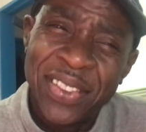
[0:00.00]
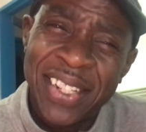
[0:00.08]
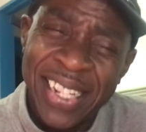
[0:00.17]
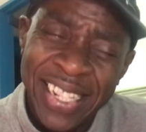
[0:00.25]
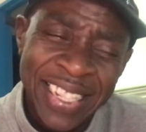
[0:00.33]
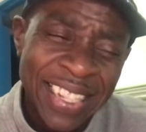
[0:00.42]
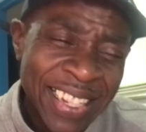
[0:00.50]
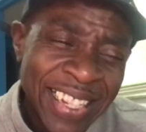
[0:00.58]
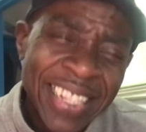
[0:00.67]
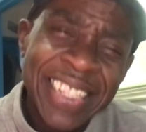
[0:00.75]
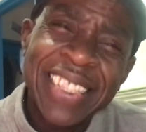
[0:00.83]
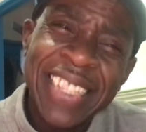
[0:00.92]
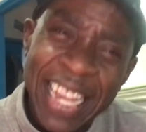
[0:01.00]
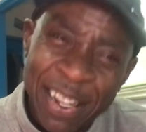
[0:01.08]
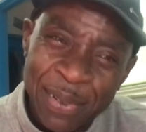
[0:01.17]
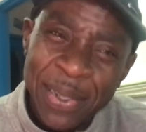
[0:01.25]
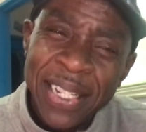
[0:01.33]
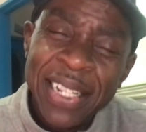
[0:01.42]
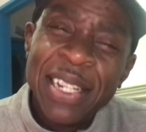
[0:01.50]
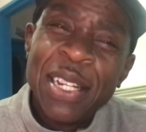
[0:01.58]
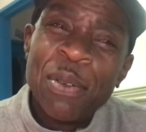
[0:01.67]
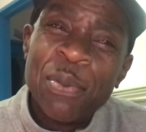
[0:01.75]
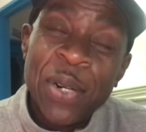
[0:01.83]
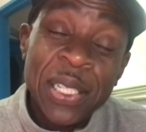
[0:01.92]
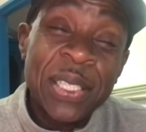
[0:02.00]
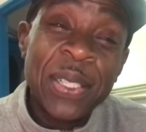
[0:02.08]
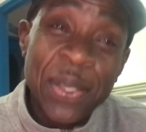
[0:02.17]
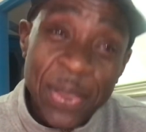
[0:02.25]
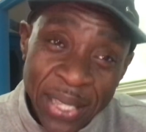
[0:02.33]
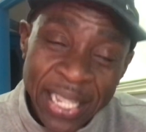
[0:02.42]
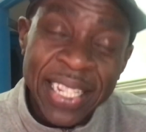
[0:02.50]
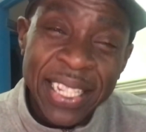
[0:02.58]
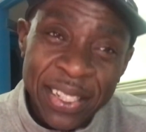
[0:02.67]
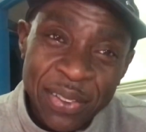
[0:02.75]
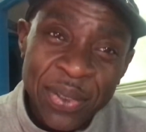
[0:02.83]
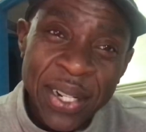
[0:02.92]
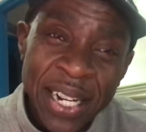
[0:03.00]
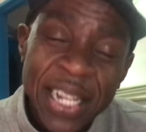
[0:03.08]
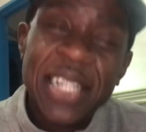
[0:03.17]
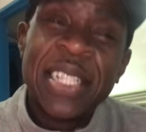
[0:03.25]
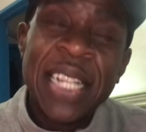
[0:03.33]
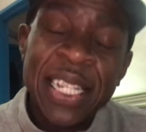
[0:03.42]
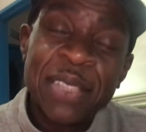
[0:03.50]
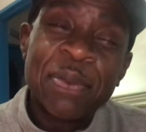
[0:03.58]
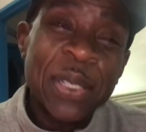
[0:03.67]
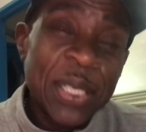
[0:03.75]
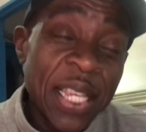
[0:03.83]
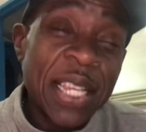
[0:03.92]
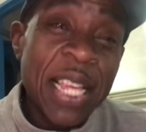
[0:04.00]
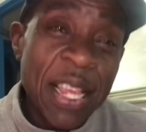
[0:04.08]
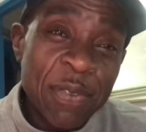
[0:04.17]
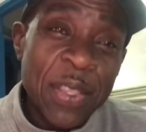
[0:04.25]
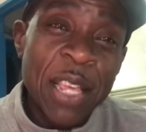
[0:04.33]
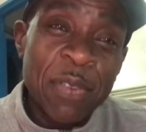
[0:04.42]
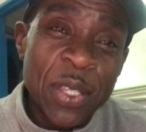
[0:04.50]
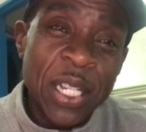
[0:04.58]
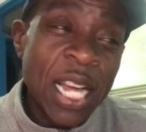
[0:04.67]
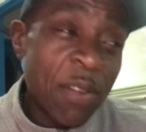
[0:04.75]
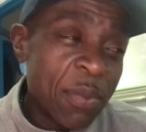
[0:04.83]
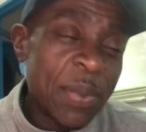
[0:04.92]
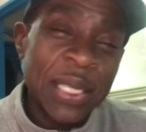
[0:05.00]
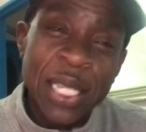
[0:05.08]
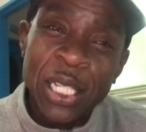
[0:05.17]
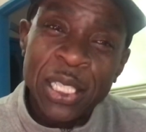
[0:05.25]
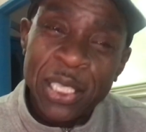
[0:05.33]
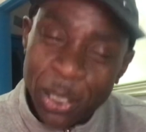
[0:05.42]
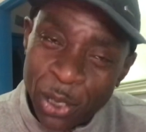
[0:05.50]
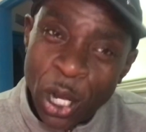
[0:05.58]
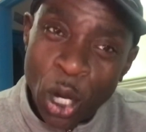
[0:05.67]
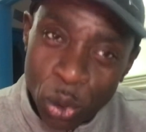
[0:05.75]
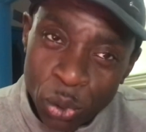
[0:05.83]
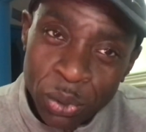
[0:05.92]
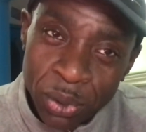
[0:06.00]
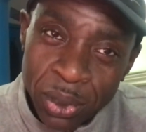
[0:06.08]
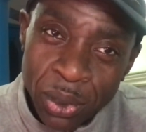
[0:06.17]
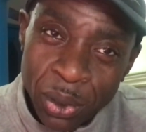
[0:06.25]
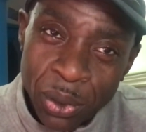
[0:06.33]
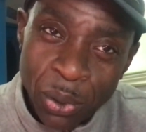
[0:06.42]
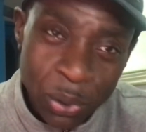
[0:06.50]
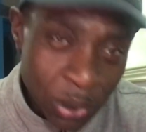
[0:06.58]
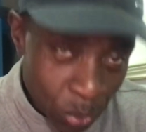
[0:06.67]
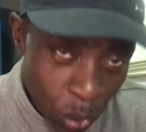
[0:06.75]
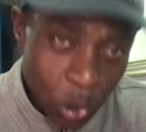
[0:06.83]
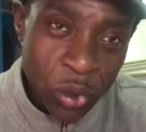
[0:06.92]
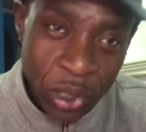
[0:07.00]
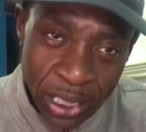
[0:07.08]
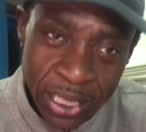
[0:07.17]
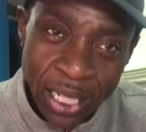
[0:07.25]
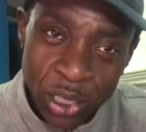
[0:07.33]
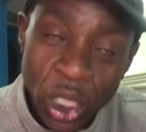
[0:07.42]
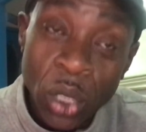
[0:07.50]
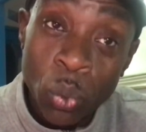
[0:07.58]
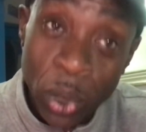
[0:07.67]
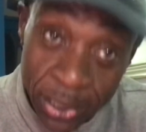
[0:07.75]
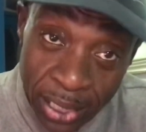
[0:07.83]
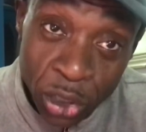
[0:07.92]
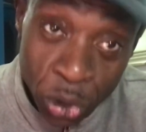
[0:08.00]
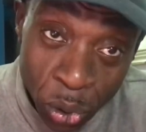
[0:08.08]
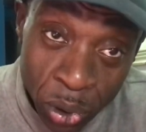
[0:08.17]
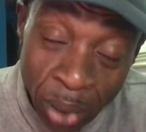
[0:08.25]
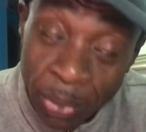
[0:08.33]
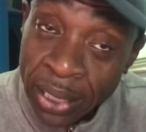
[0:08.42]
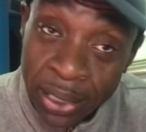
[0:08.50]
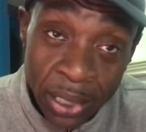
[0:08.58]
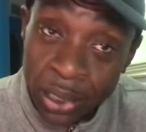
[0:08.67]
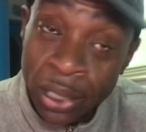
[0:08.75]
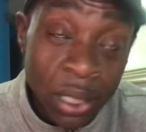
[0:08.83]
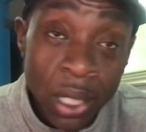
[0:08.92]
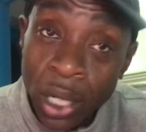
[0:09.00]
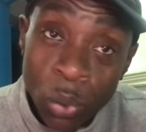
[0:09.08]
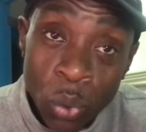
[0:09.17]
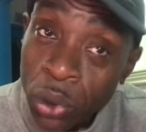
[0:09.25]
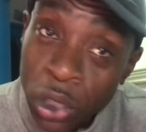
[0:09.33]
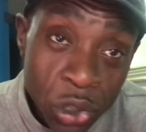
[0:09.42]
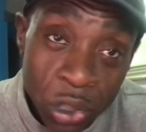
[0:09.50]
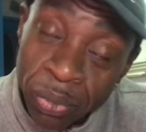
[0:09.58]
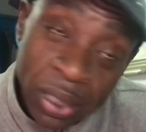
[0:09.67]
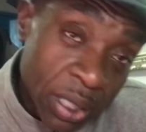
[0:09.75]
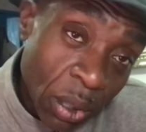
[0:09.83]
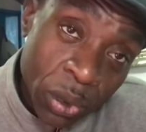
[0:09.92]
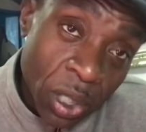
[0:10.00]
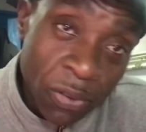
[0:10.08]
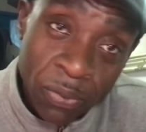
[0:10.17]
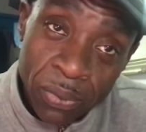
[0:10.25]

Right now, what do you think? Right now, if the government still owns all the water in this country, which they should? I mean, you know, water shouldn't be sold off.